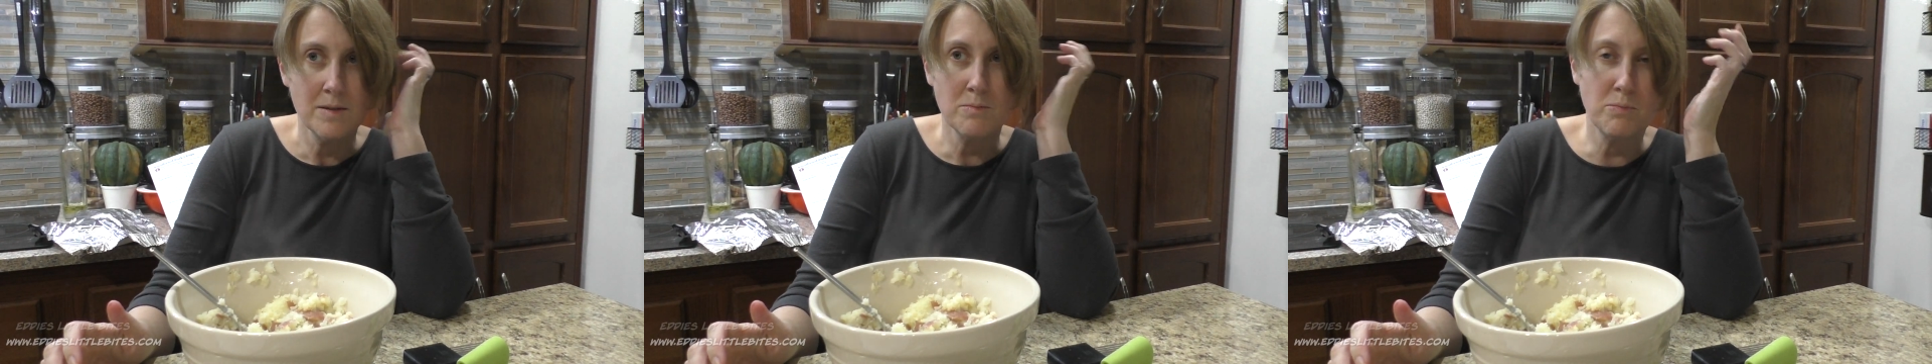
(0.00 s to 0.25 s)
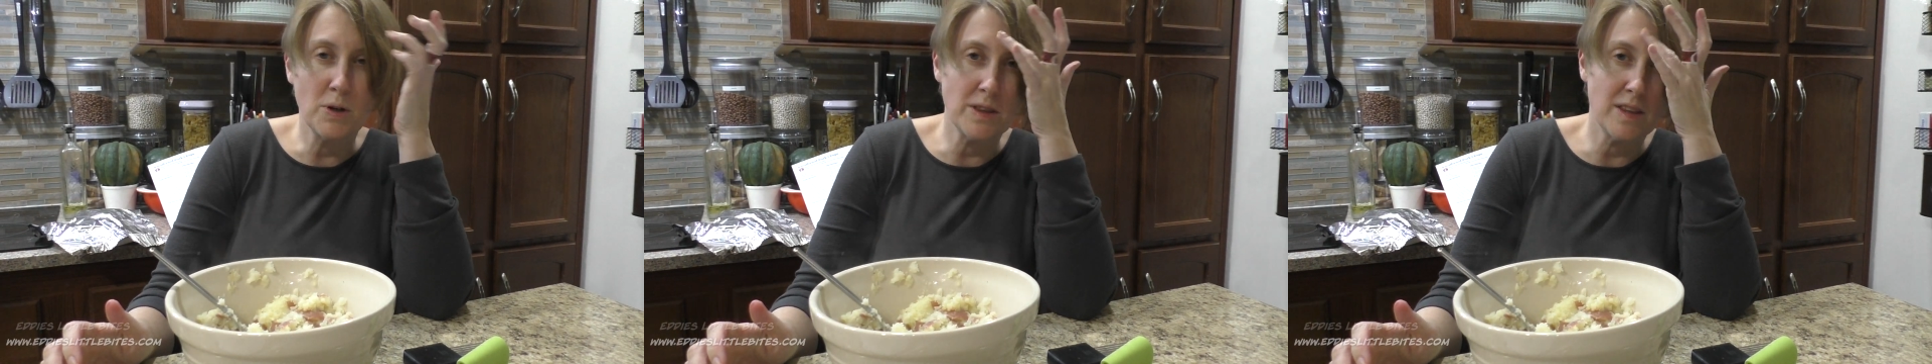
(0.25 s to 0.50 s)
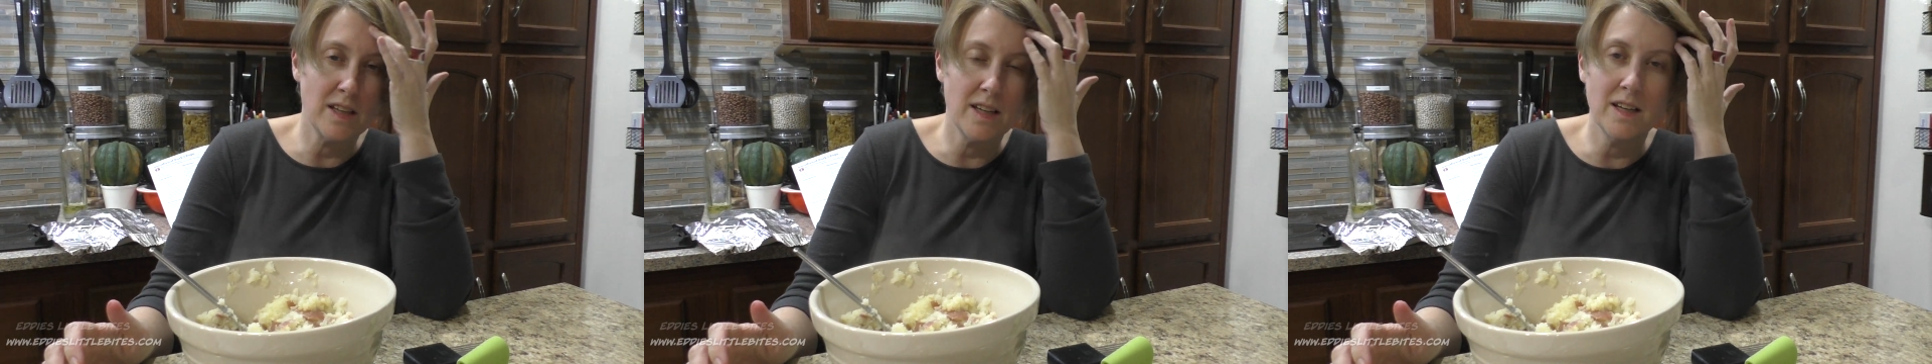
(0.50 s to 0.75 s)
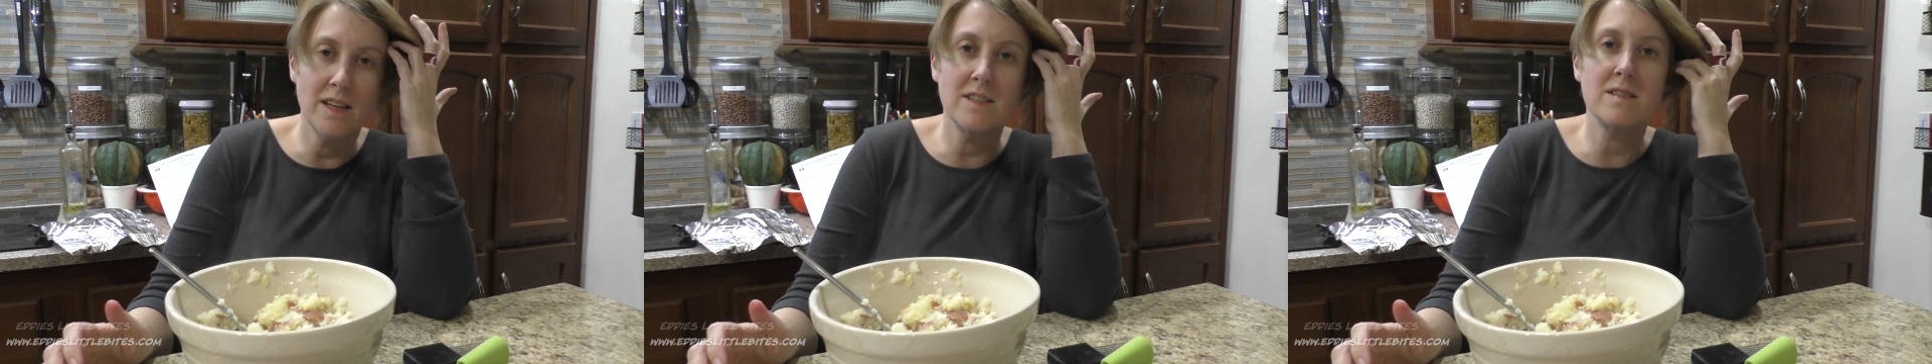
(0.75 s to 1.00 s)
Put
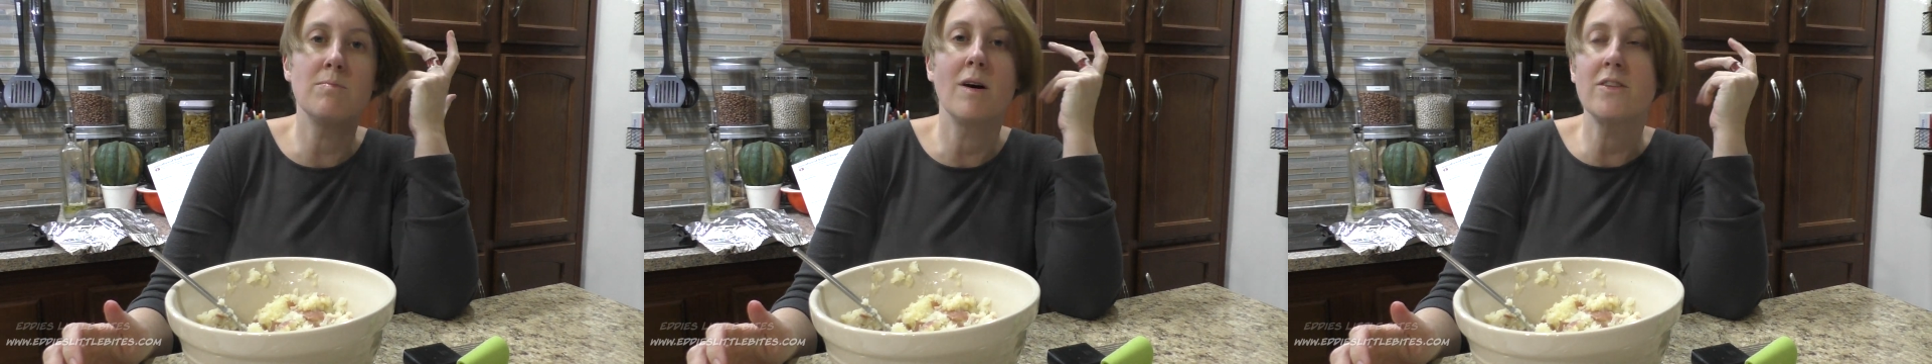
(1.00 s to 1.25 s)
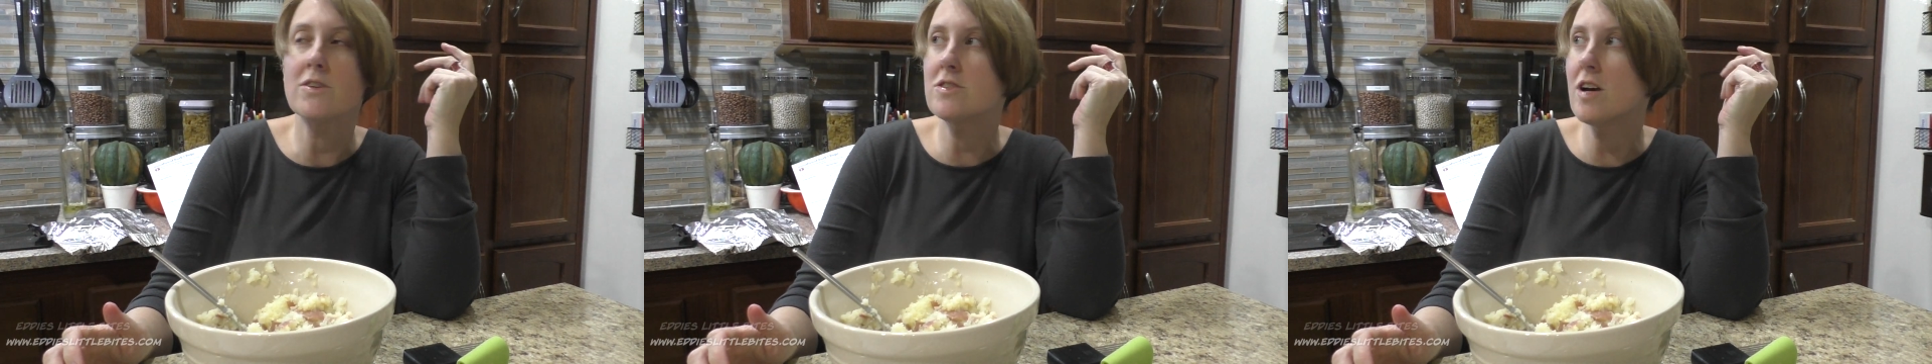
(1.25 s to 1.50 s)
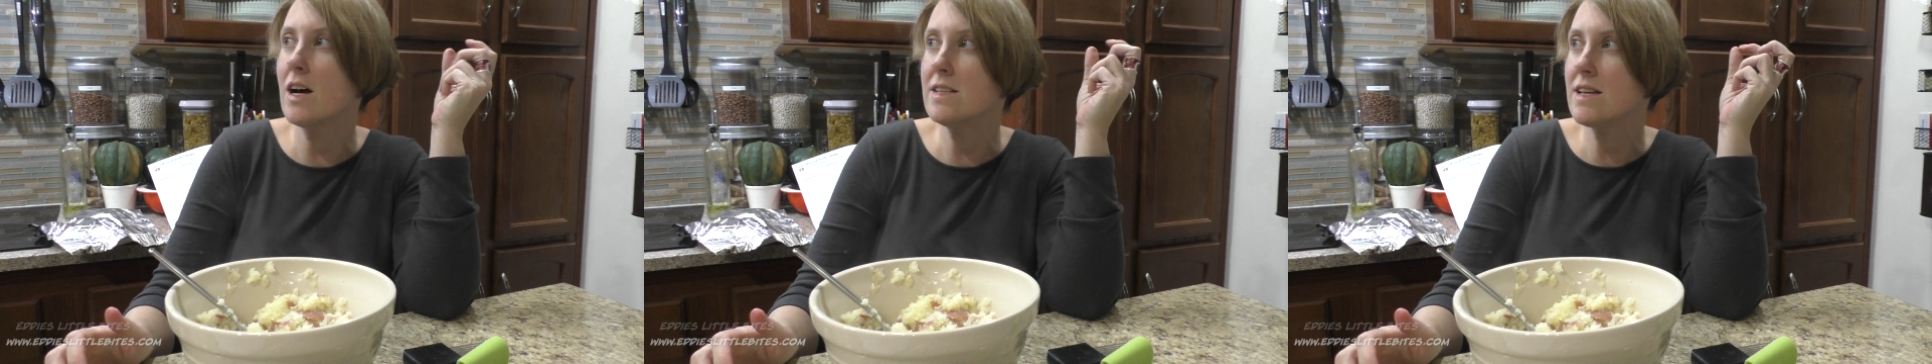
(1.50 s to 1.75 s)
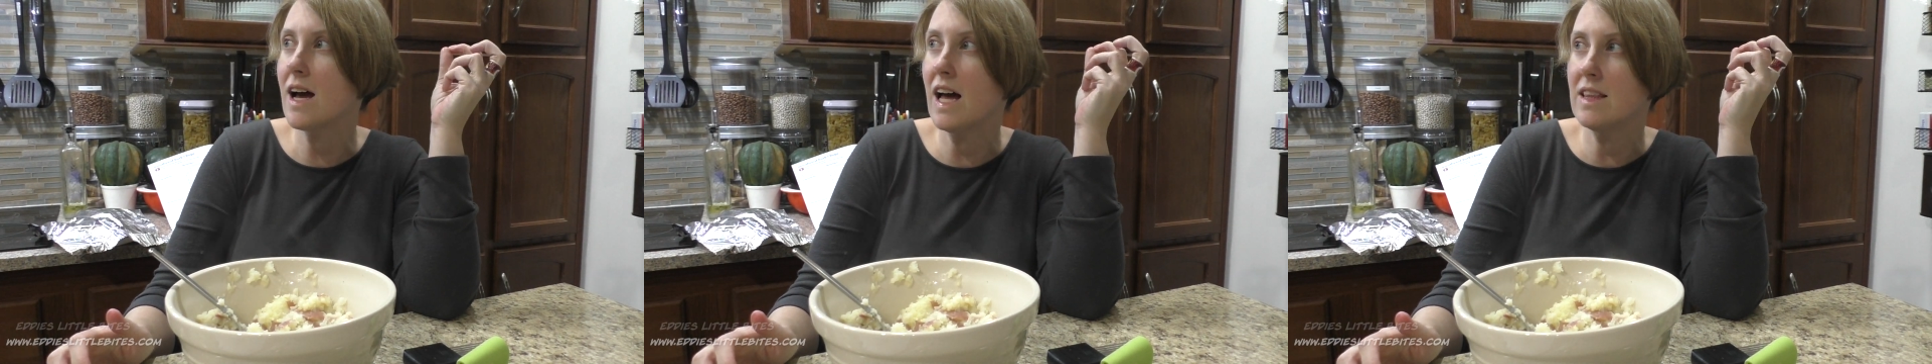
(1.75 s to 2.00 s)
the smother sauce
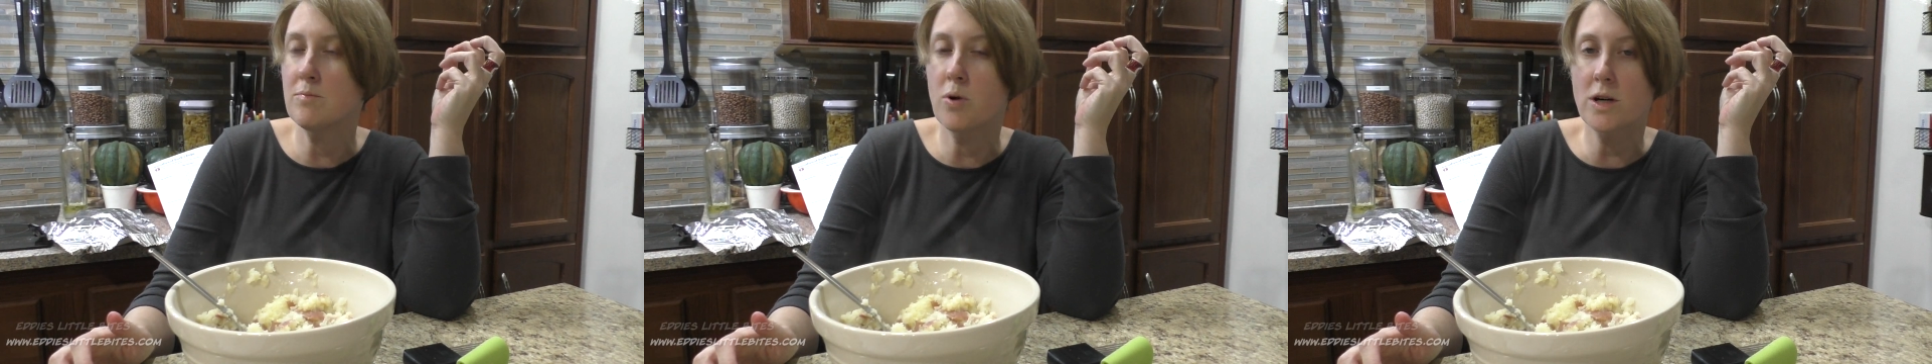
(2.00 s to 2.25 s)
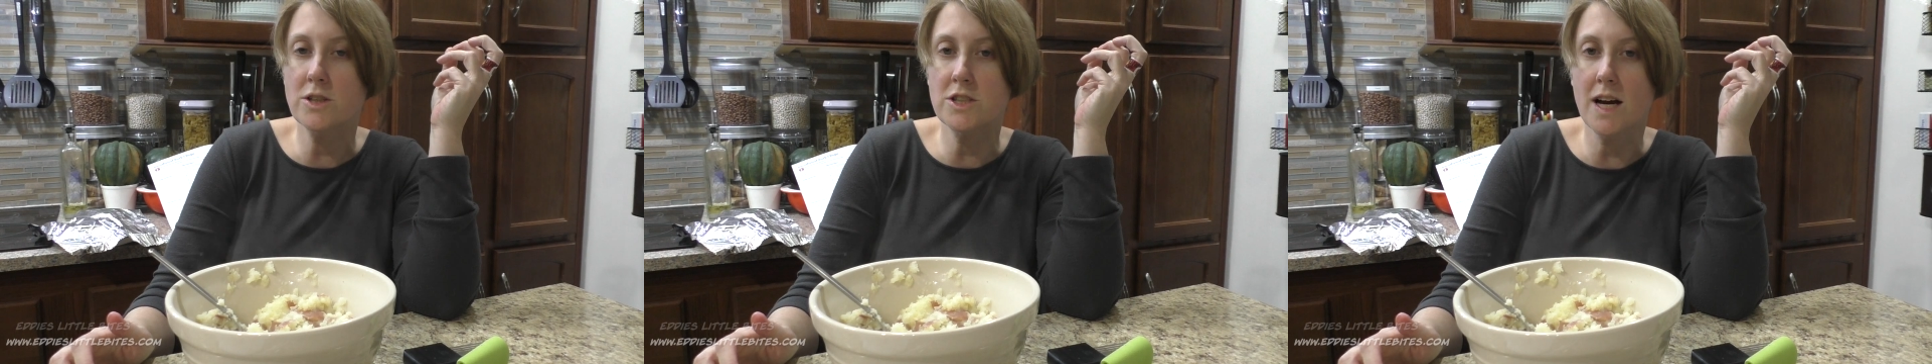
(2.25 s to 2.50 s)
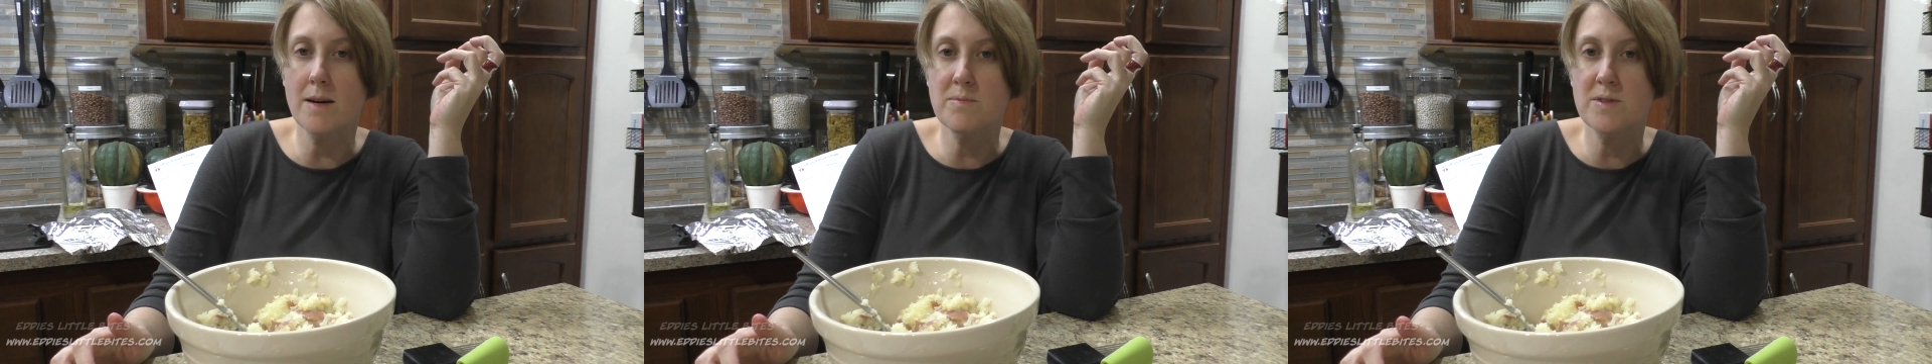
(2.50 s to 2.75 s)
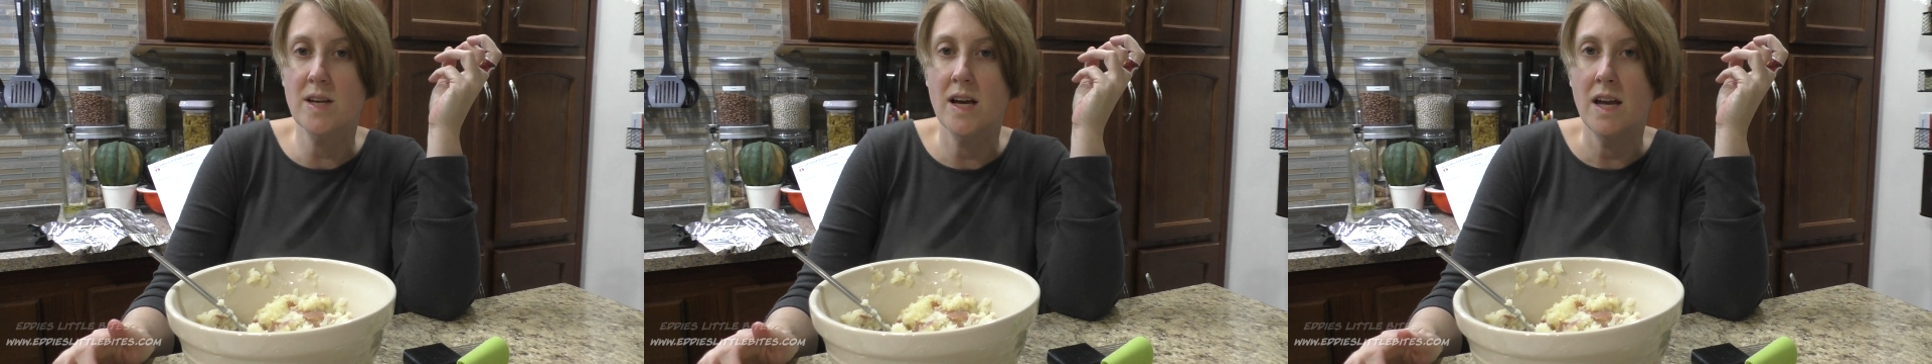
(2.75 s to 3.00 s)
on the pork
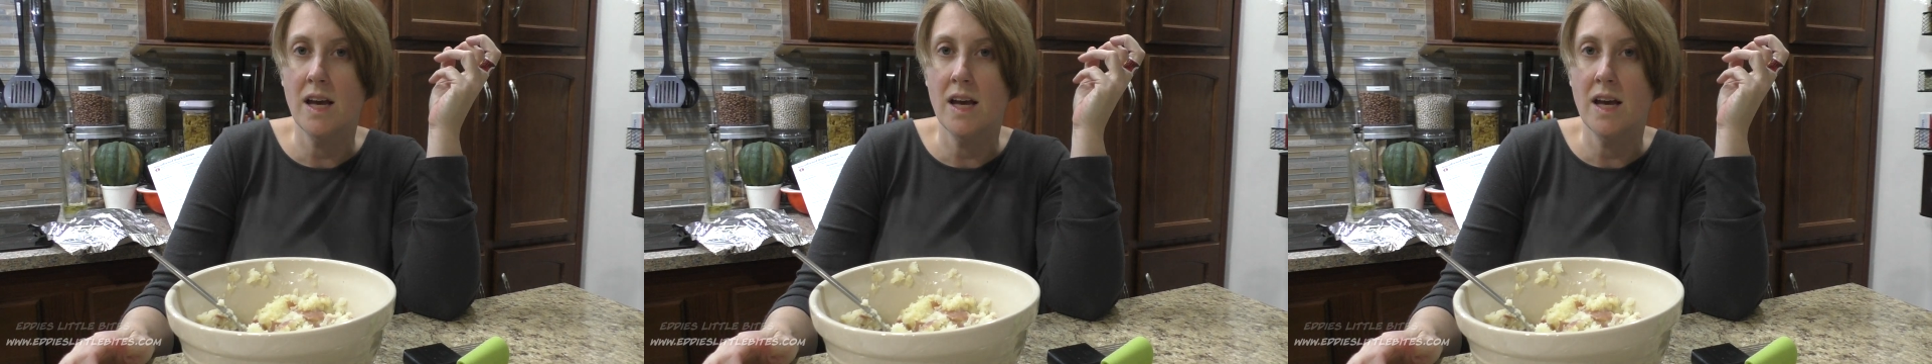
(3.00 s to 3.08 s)
chops.